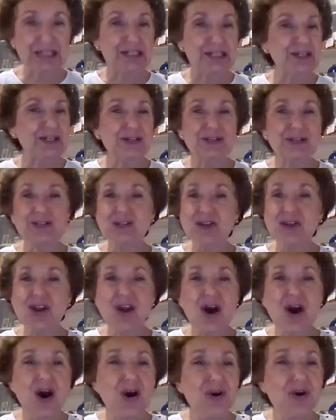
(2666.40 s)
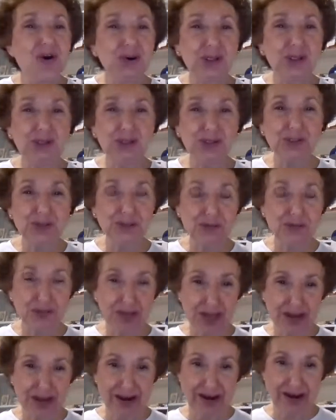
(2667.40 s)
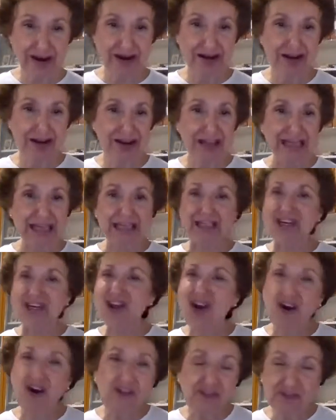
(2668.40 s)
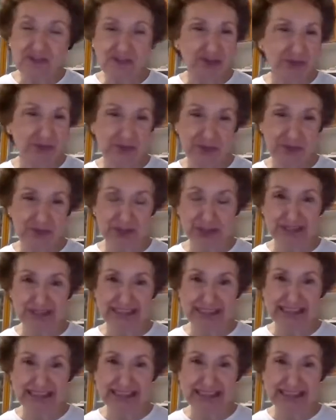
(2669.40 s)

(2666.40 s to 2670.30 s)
No clue there, no footprints.